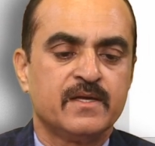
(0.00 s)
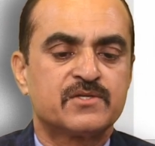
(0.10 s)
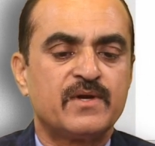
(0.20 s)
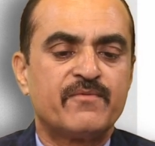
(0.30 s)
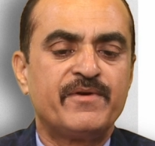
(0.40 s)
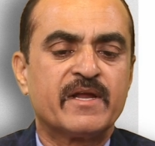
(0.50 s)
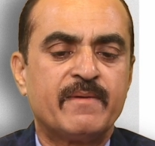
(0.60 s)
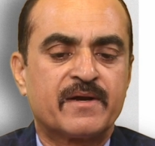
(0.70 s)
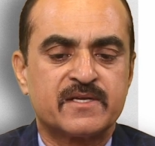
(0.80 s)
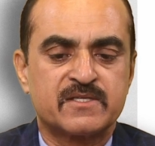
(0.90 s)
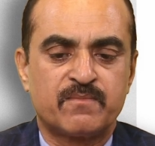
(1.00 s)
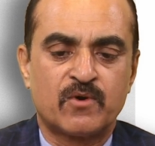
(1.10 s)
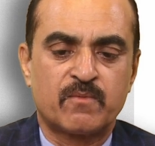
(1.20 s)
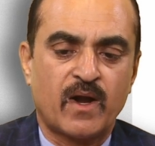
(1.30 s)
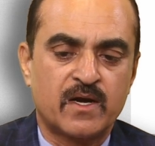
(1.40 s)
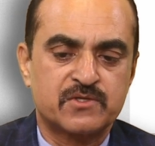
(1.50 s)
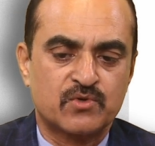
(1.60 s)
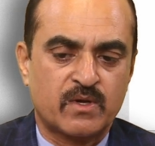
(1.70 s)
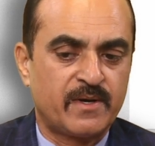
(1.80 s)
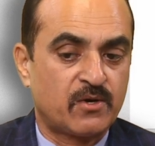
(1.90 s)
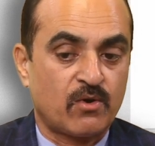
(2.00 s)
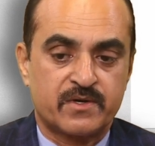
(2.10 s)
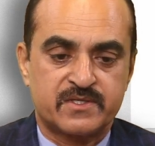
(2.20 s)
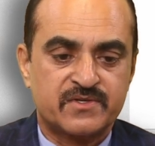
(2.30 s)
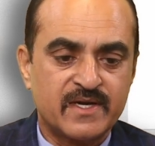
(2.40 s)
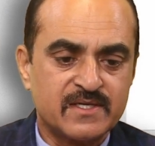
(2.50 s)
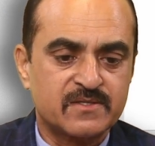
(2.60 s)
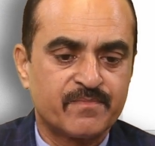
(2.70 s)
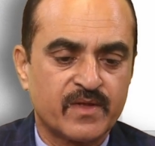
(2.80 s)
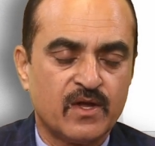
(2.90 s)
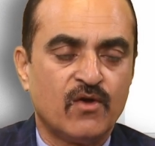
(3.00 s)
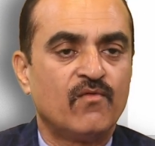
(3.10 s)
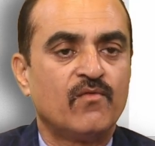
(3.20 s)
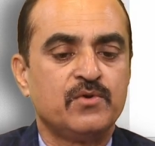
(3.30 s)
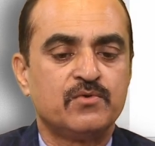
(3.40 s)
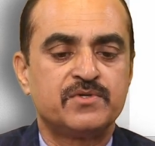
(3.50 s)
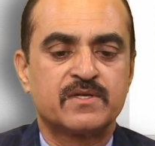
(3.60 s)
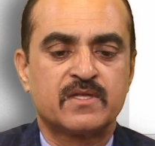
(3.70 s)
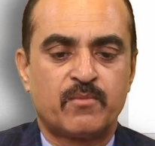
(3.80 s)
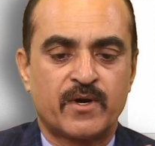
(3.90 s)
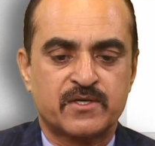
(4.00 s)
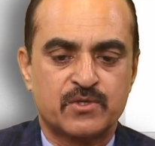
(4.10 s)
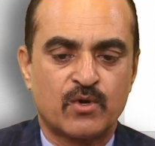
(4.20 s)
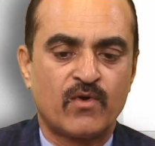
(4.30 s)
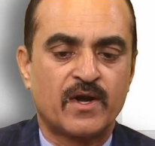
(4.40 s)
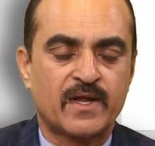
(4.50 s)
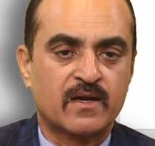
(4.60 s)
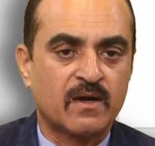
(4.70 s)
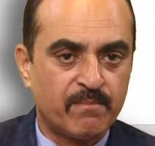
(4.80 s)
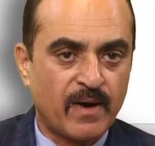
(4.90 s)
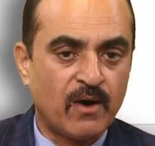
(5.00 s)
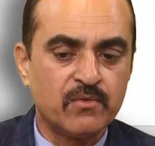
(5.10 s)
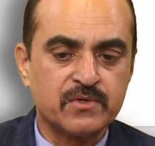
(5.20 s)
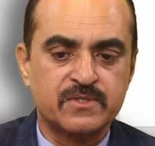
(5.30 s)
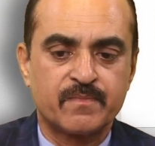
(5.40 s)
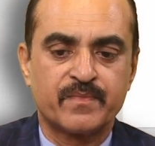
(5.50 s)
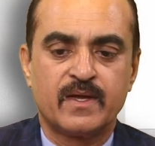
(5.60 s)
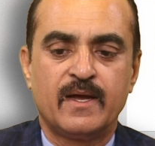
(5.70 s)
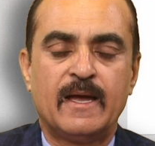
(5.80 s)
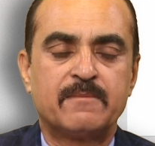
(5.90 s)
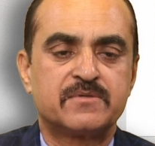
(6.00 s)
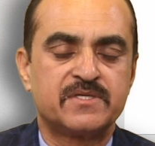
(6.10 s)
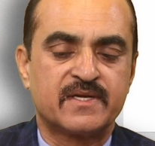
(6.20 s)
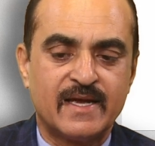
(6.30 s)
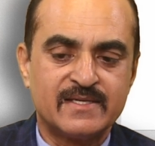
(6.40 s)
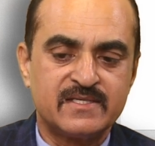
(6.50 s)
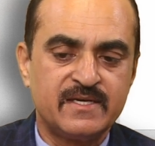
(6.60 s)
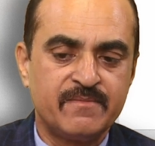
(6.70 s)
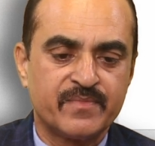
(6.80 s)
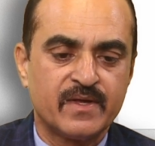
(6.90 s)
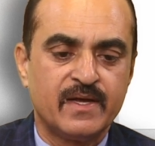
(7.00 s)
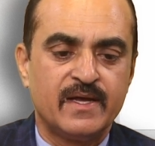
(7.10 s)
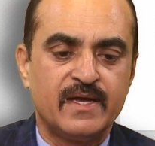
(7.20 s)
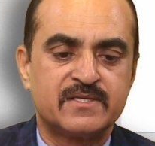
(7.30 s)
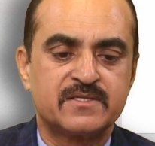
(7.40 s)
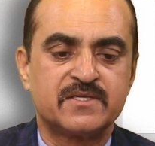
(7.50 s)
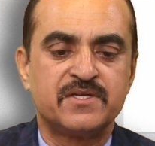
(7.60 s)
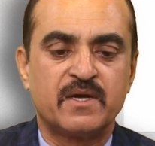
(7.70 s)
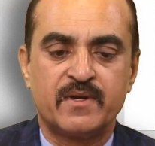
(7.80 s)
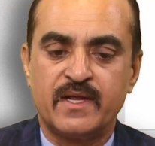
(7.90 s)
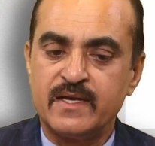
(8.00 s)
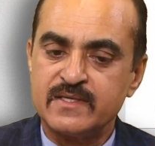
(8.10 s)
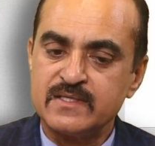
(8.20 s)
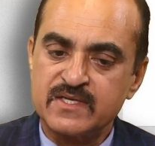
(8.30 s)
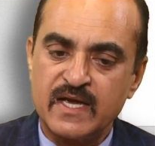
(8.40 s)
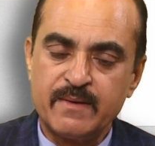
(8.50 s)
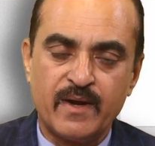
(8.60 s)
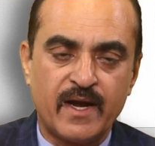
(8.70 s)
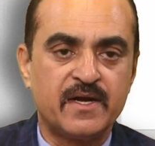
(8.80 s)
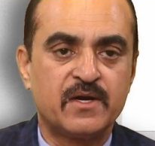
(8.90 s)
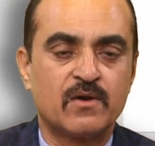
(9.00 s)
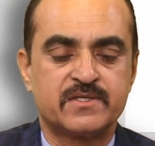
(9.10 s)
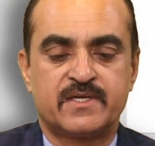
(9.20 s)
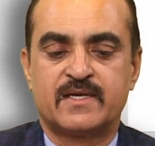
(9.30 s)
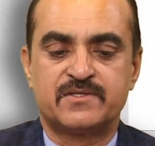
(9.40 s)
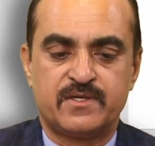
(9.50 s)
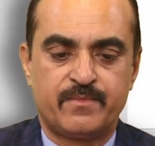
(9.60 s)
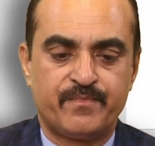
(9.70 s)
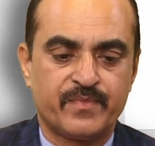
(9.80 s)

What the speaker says: So, endophytic vectors support plants to combat drought stress using the production of volatile compounds, abscisic acid, ACC deaminase enzyme and indolacetic acid.